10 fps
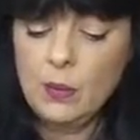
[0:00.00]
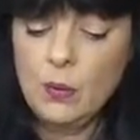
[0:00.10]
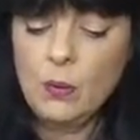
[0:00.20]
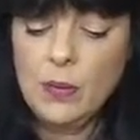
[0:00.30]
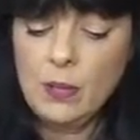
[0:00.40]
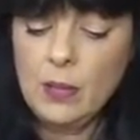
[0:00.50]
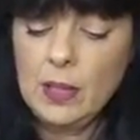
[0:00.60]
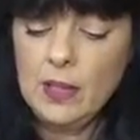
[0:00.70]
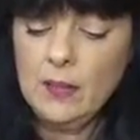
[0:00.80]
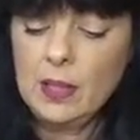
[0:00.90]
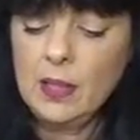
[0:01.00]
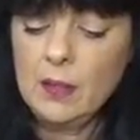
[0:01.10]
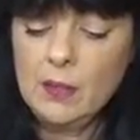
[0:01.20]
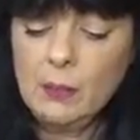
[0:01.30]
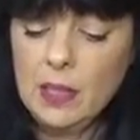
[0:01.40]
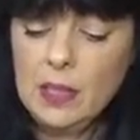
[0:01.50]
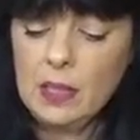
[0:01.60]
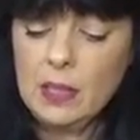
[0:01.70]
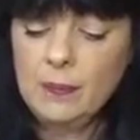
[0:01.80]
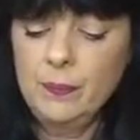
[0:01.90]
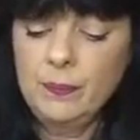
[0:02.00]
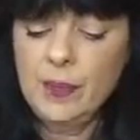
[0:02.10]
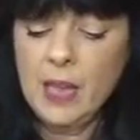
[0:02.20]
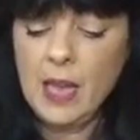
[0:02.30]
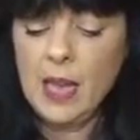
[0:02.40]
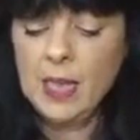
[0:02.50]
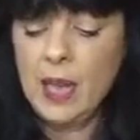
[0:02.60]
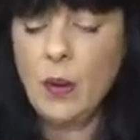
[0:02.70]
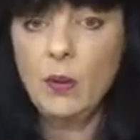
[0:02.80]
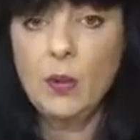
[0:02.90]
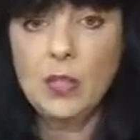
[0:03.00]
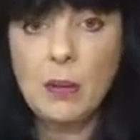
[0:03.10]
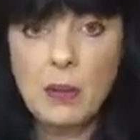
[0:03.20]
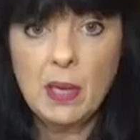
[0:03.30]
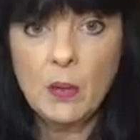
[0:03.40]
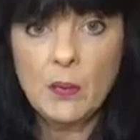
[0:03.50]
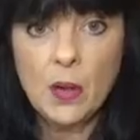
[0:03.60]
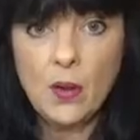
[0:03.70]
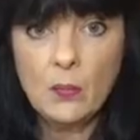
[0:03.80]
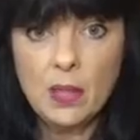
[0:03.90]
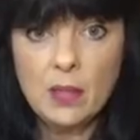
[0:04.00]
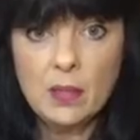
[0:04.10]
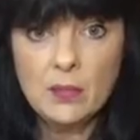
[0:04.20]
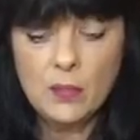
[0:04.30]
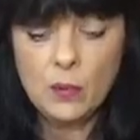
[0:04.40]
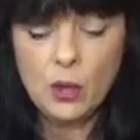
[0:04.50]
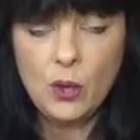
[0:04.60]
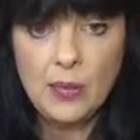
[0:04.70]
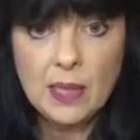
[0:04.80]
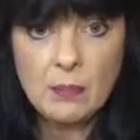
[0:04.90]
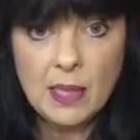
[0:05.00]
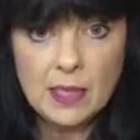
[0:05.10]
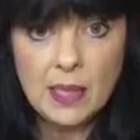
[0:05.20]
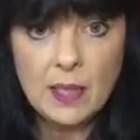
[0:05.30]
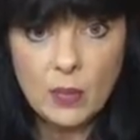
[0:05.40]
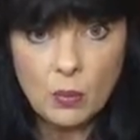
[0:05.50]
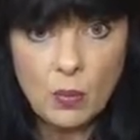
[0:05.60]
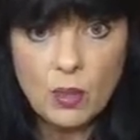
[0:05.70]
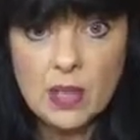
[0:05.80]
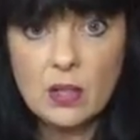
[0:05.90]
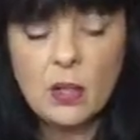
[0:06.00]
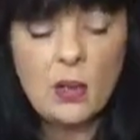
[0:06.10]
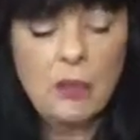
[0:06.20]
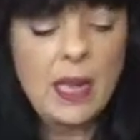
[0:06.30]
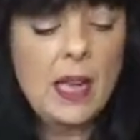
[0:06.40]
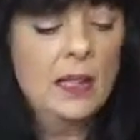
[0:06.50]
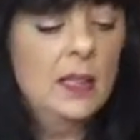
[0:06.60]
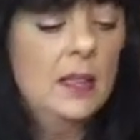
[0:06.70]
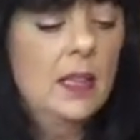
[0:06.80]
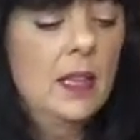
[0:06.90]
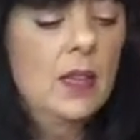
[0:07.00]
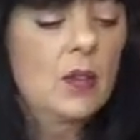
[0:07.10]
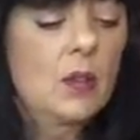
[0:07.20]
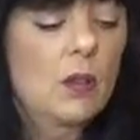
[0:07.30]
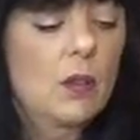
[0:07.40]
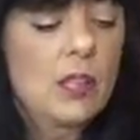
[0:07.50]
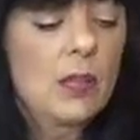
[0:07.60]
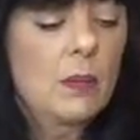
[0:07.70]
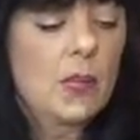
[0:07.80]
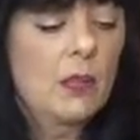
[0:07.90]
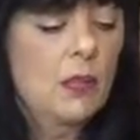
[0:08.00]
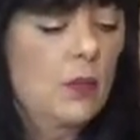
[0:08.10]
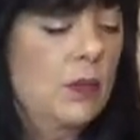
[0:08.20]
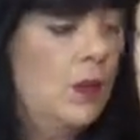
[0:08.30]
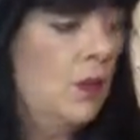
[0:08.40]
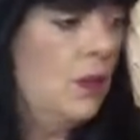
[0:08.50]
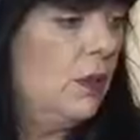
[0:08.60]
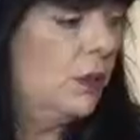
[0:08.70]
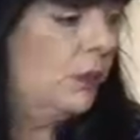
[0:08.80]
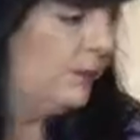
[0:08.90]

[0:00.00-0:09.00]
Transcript: So I'm going to leave that there for a minute. And now I'm going to take my gloves off because the food colouring is mixed in, so it won't discolour my hands. So I'm going to take my gloves off.